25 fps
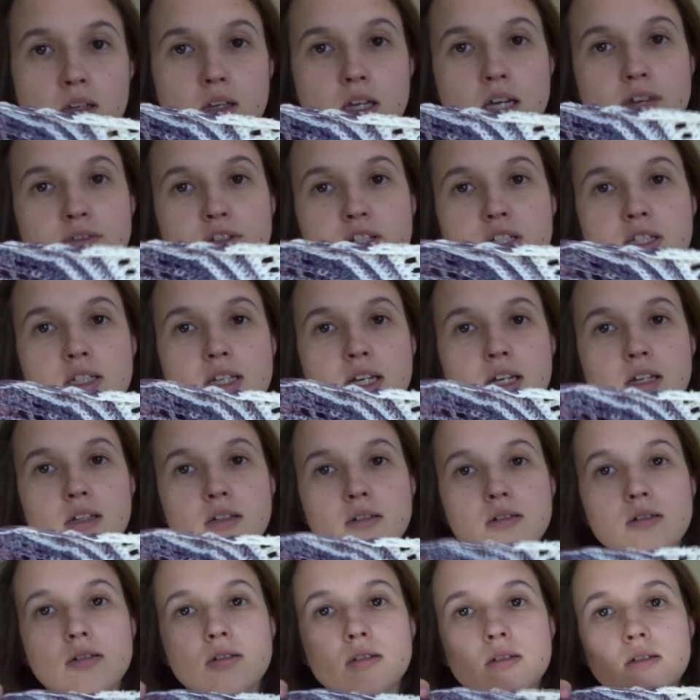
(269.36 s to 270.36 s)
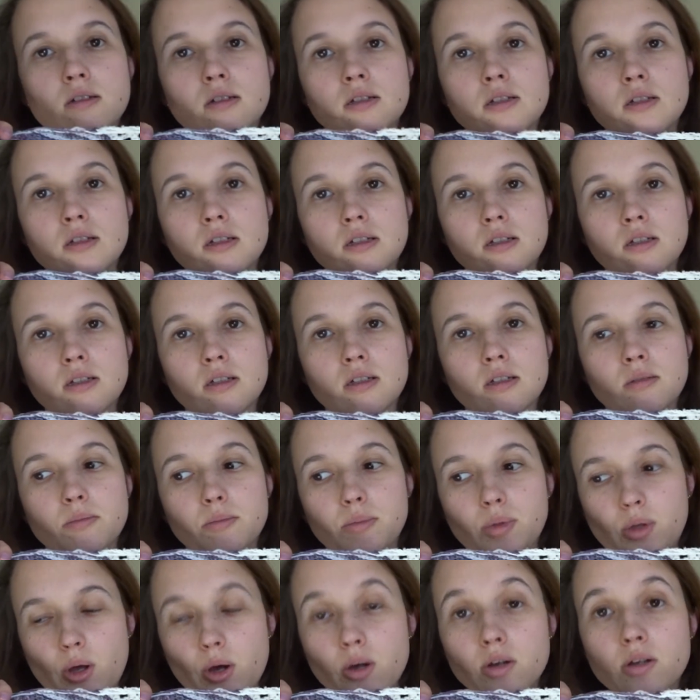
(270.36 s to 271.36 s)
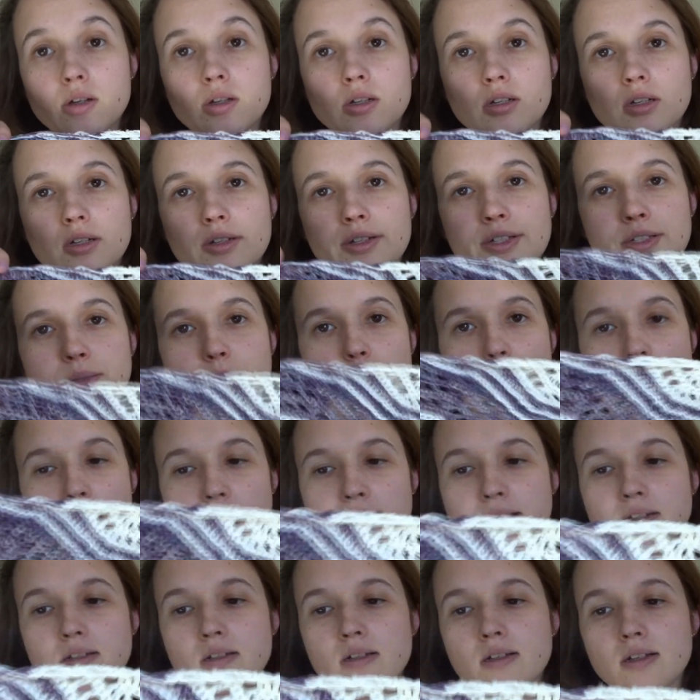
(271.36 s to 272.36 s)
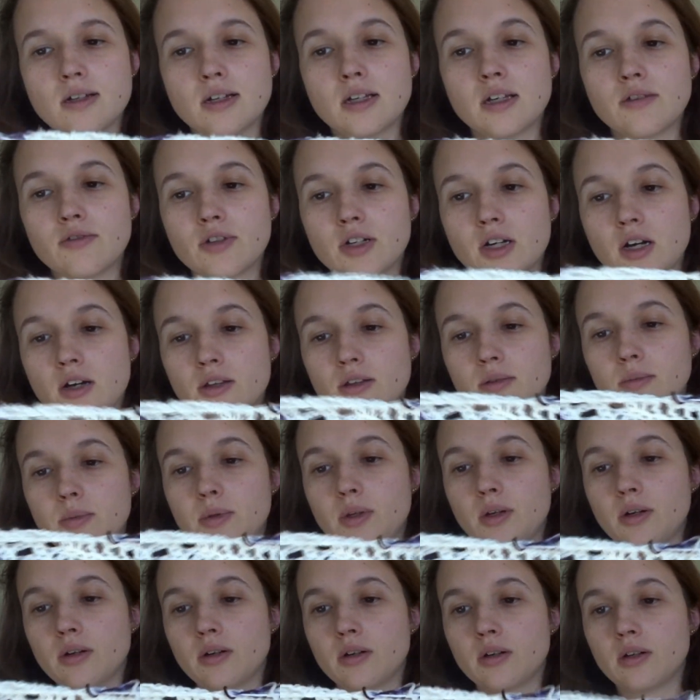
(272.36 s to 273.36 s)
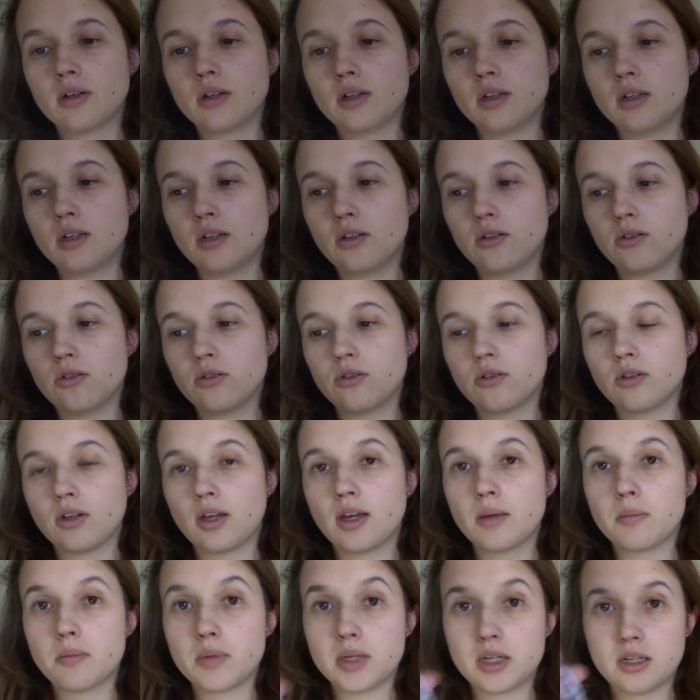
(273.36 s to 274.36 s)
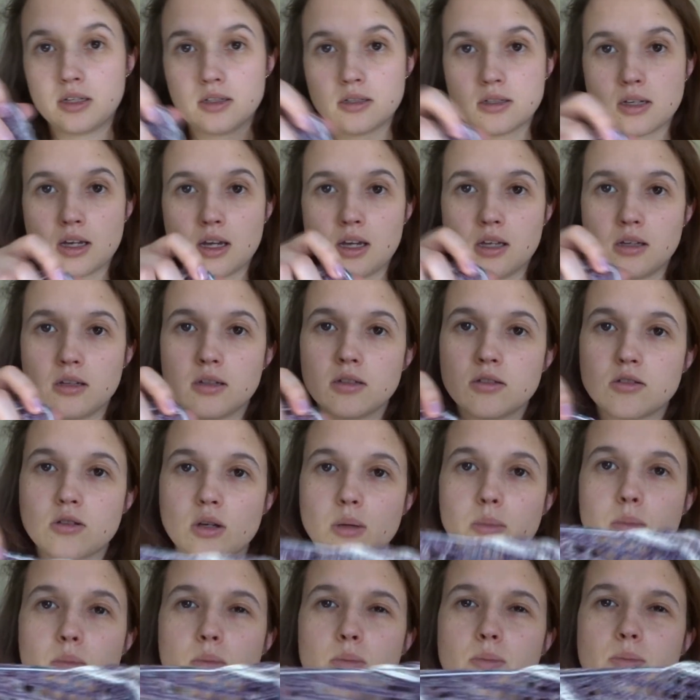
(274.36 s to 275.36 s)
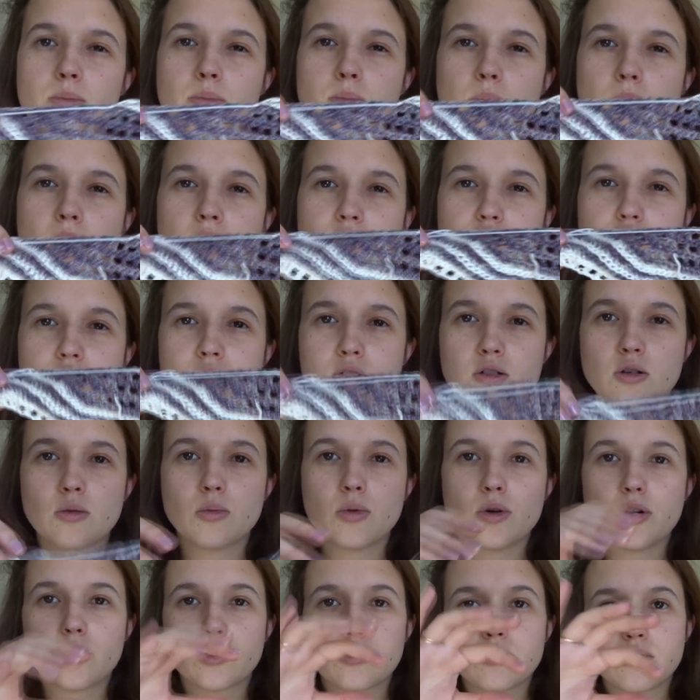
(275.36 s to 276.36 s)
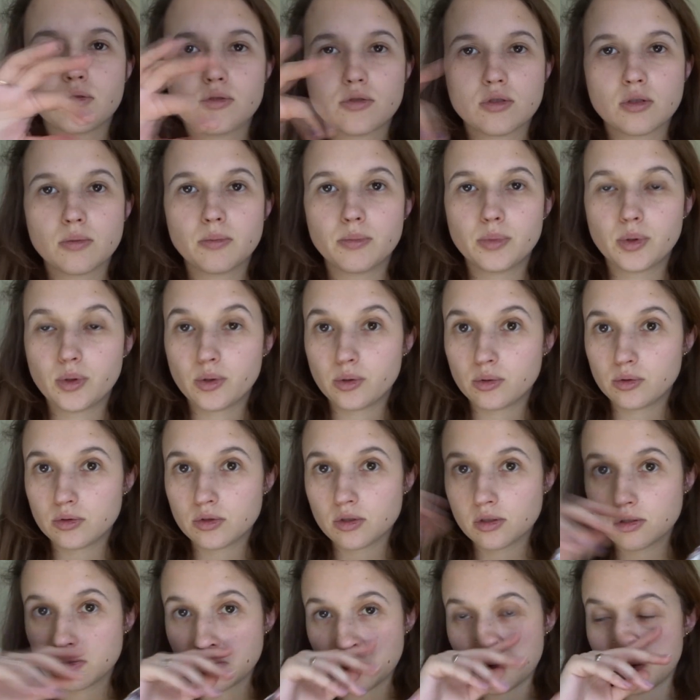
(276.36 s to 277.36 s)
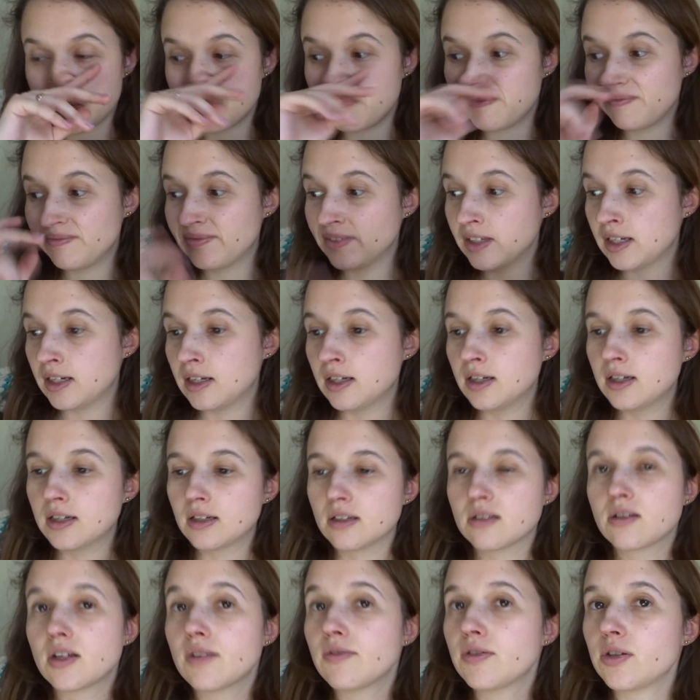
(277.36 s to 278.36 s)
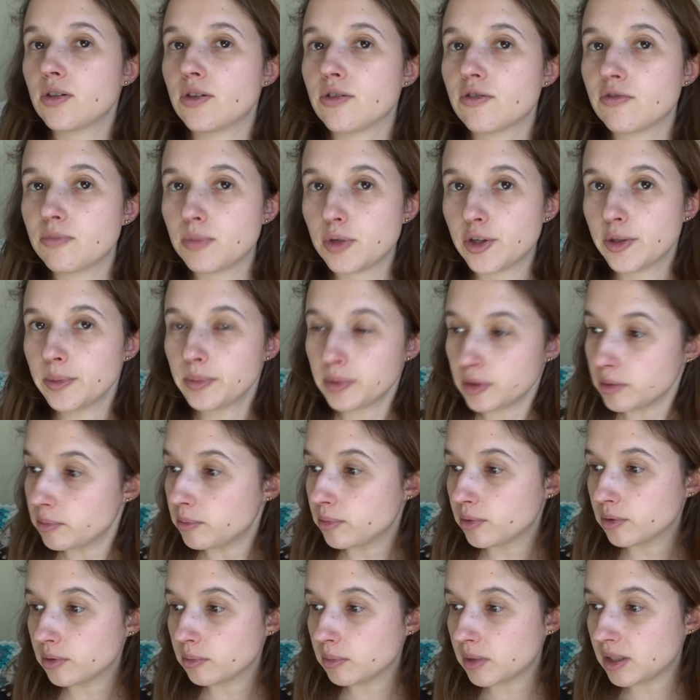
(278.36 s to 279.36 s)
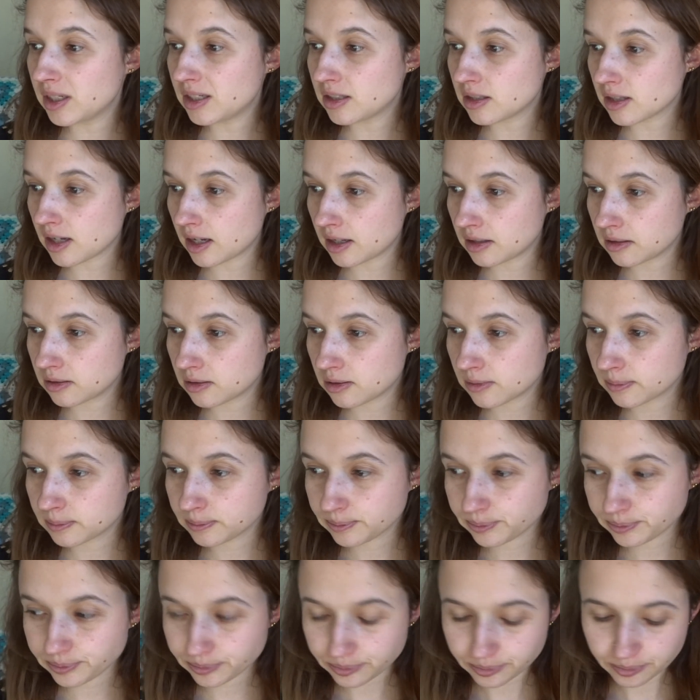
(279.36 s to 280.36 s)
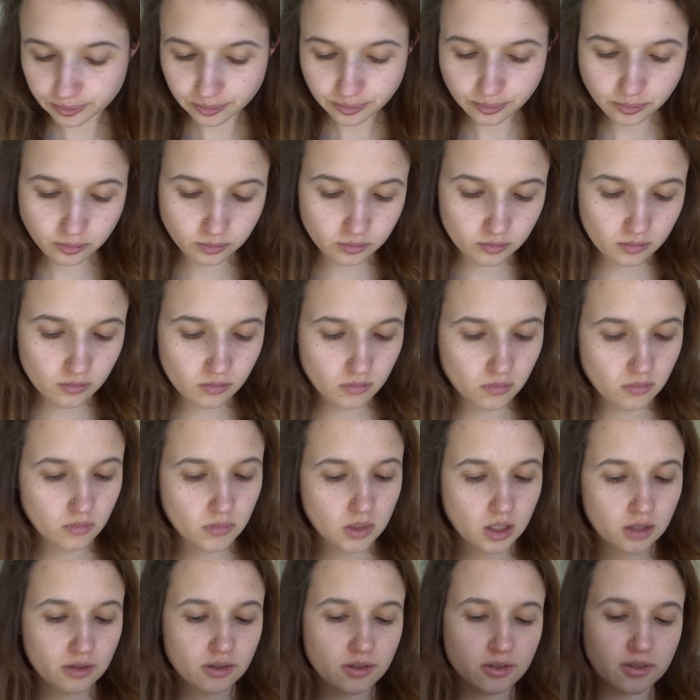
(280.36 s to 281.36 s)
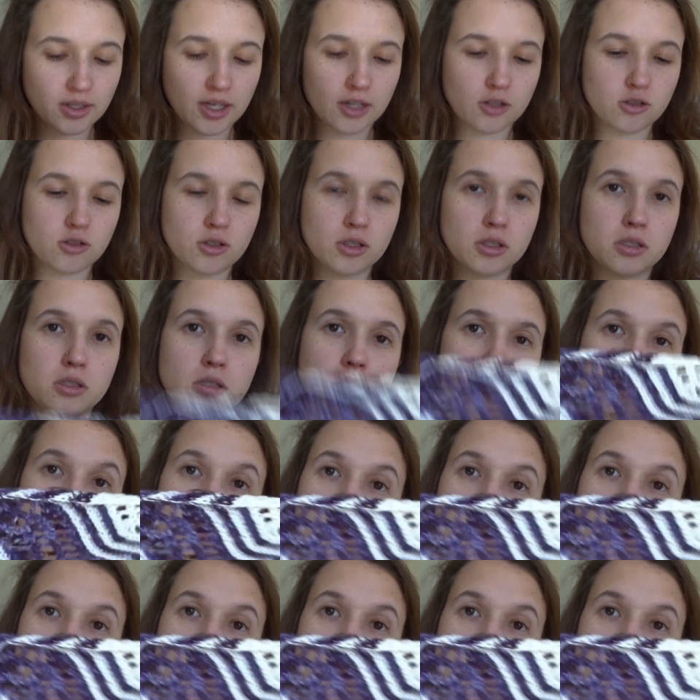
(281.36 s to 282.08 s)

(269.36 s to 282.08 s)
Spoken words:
every second block is white and every other block is a mini skein. So after this I'll work through some blues as well, because I have a lot of purple and blue mini skeins. This is actually